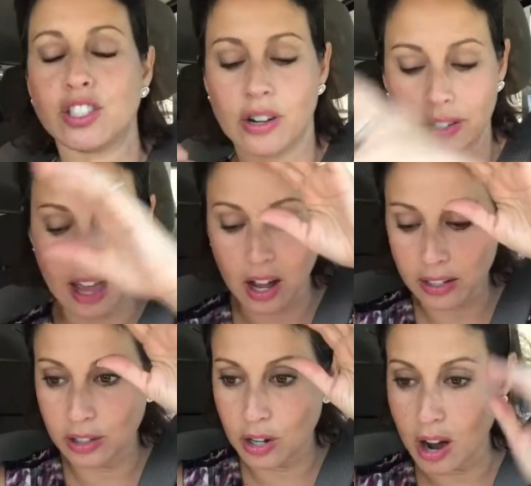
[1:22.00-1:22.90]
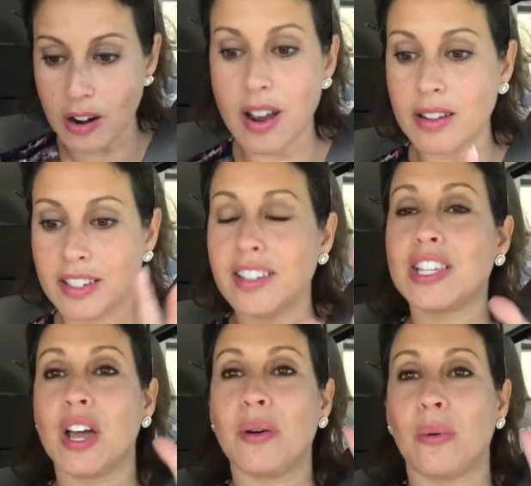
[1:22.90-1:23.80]
turn the car on because
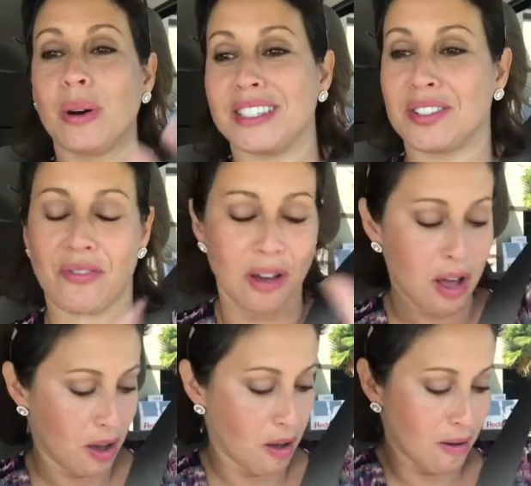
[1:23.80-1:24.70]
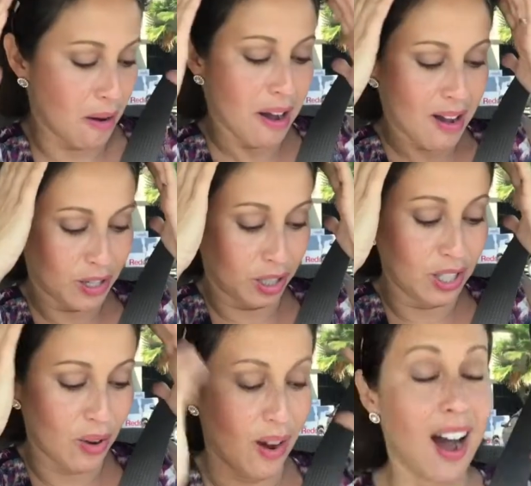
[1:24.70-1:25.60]
it was
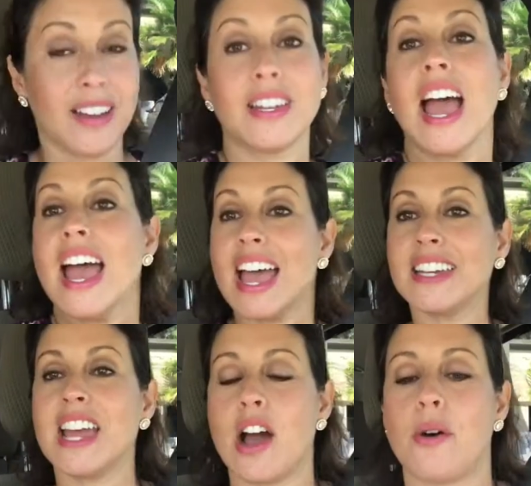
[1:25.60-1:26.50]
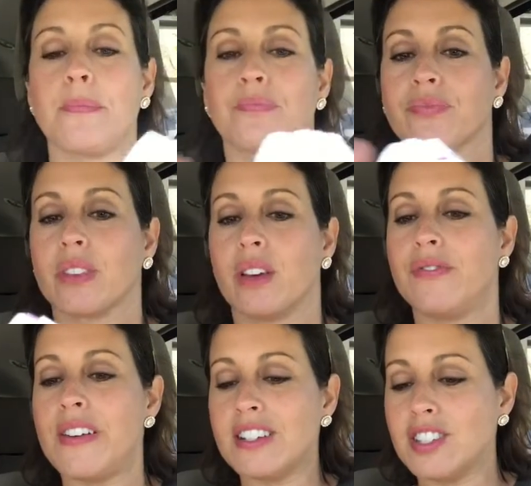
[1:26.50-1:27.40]
so hot. Anyhow,
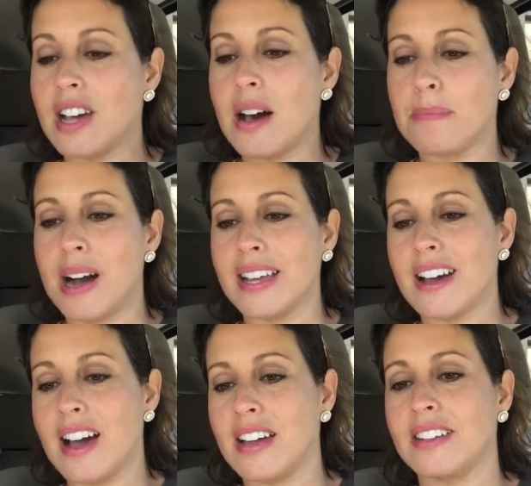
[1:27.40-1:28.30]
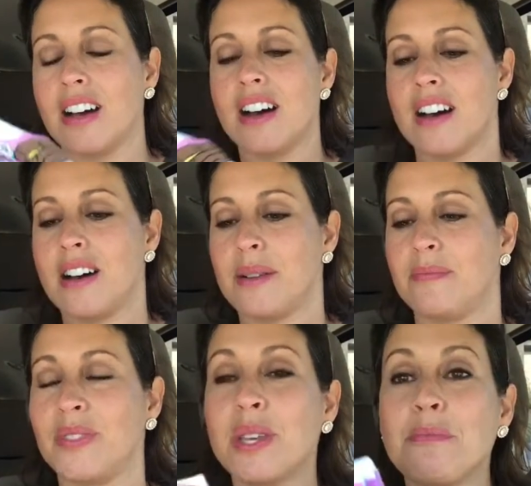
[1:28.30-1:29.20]
first up, I got
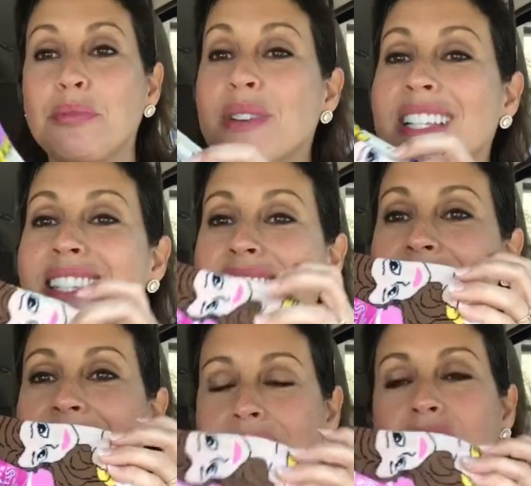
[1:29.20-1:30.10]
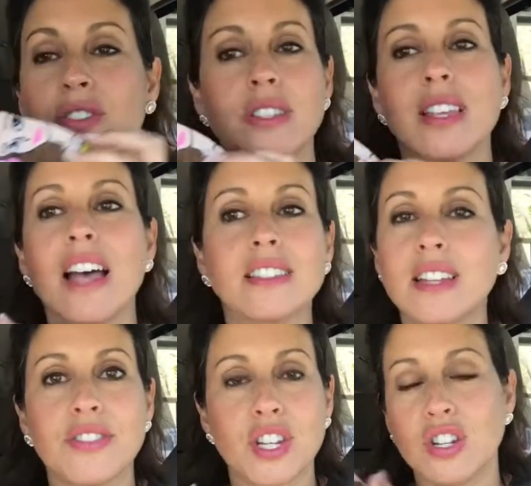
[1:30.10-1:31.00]
some princes. I know this has
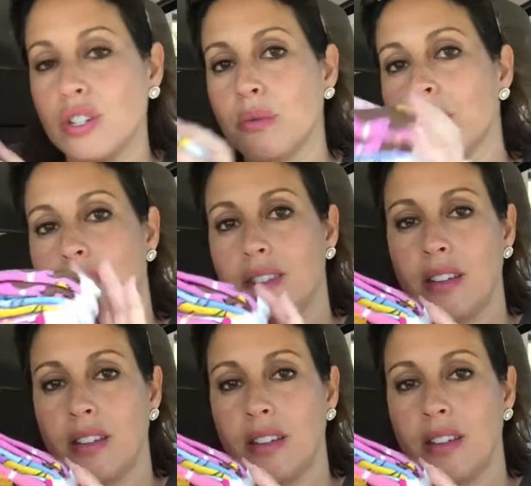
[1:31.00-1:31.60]
nothing to do with